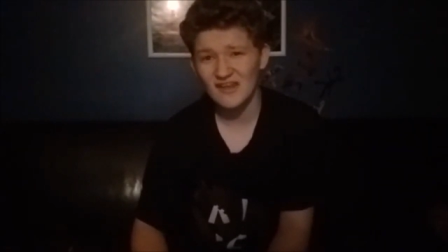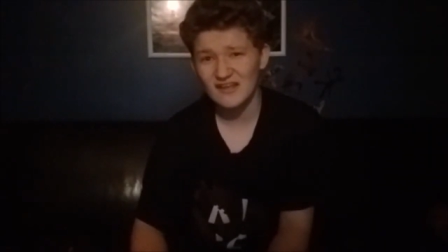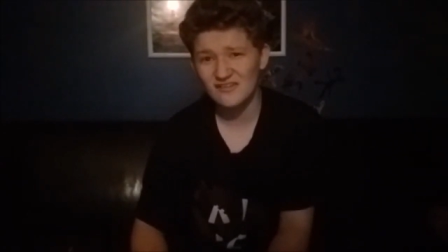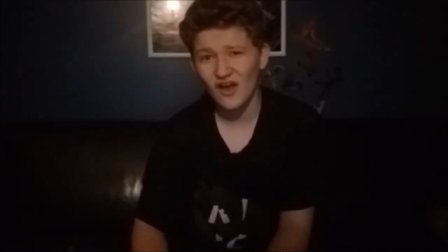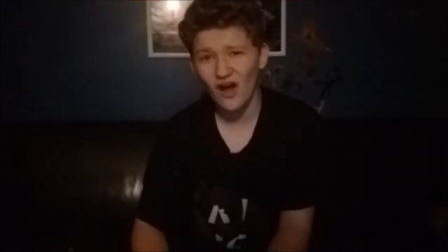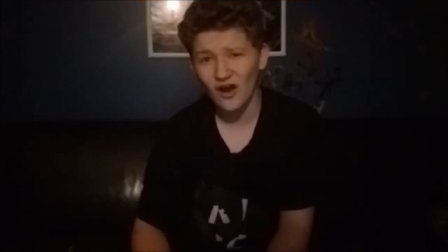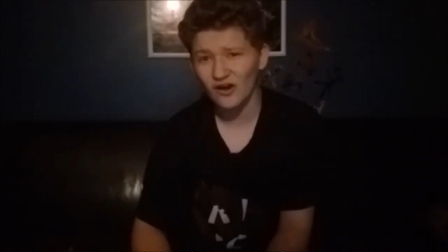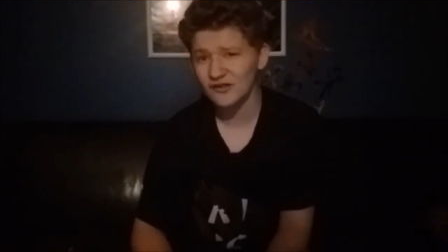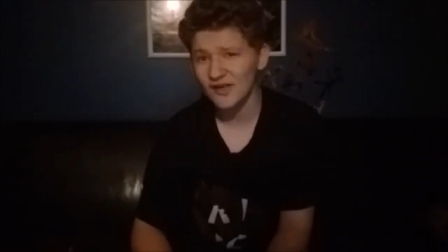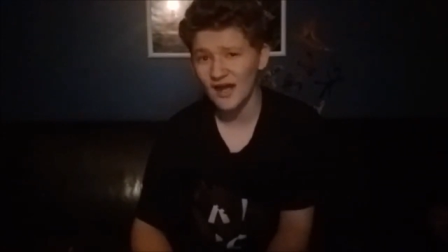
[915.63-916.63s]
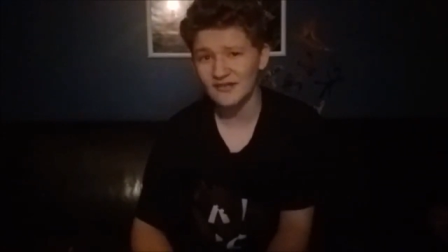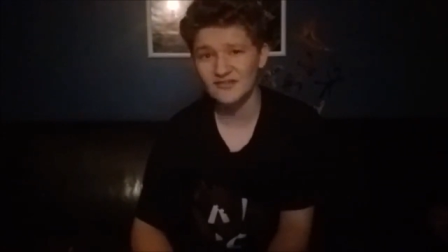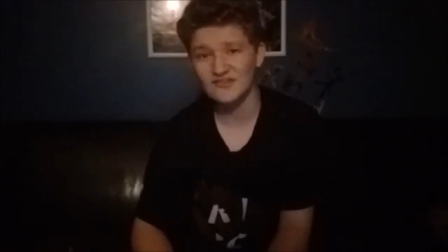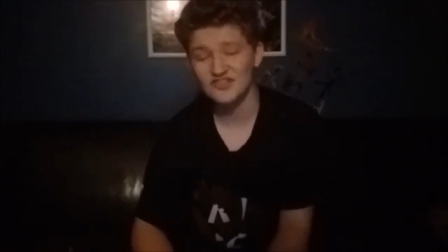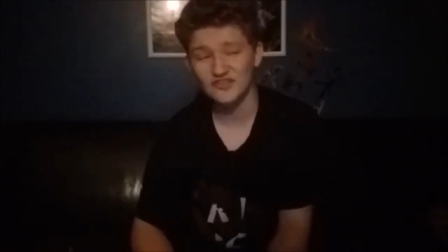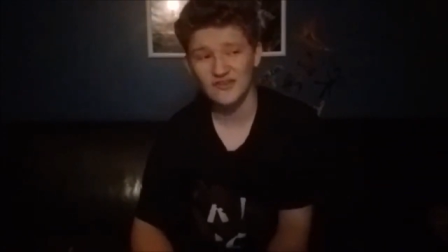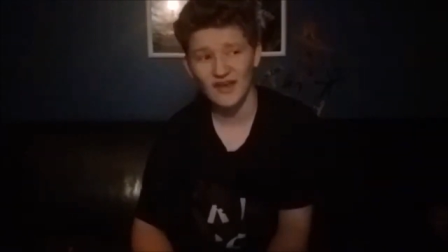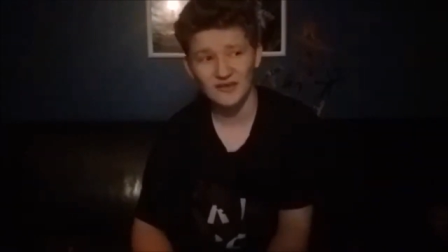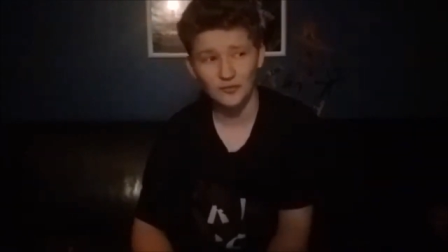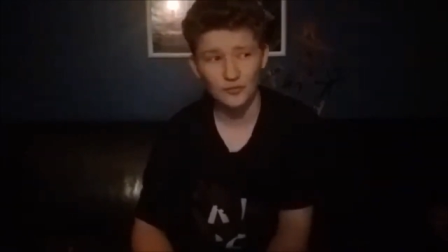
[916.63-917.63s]
it's hard not to just
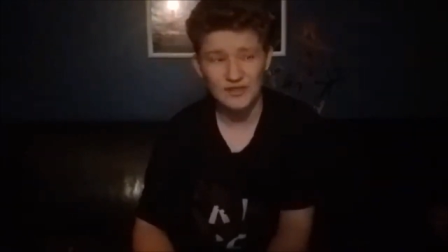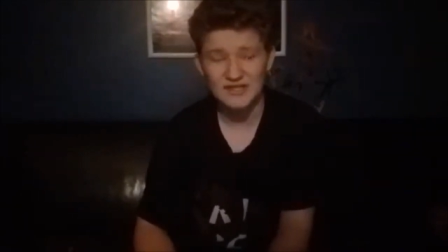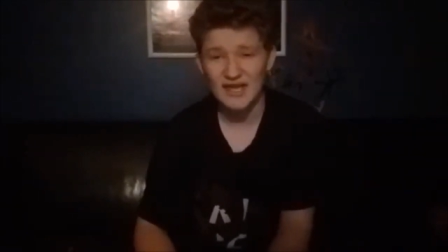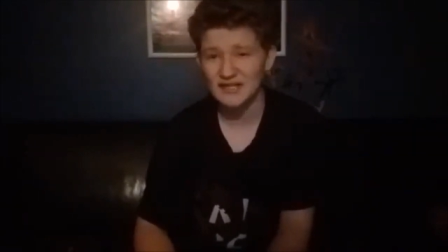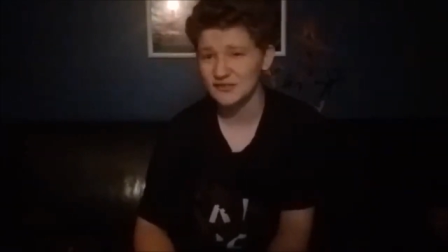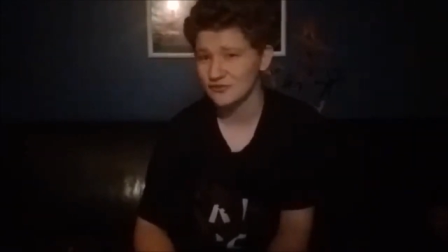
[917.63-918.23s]
kind of regain